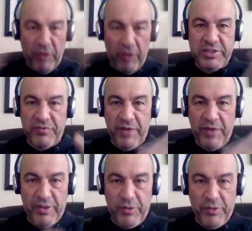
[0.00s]
of
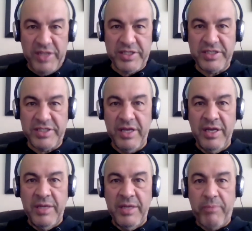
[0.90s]
other reasons,
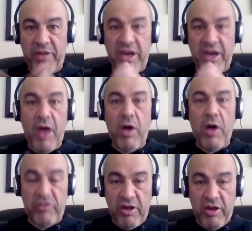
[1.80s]
but they know I'll
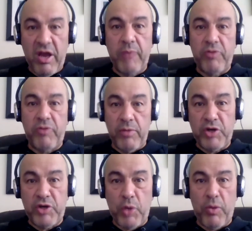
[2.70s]
turn up, do my
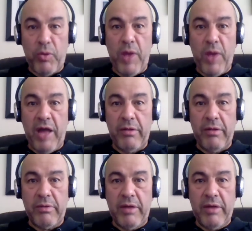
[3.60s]
job really well,
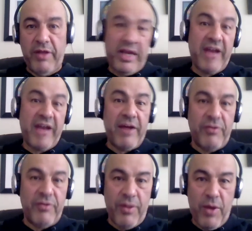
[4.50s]
and then get out
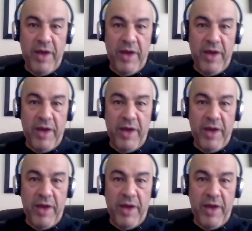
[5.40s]
of their way.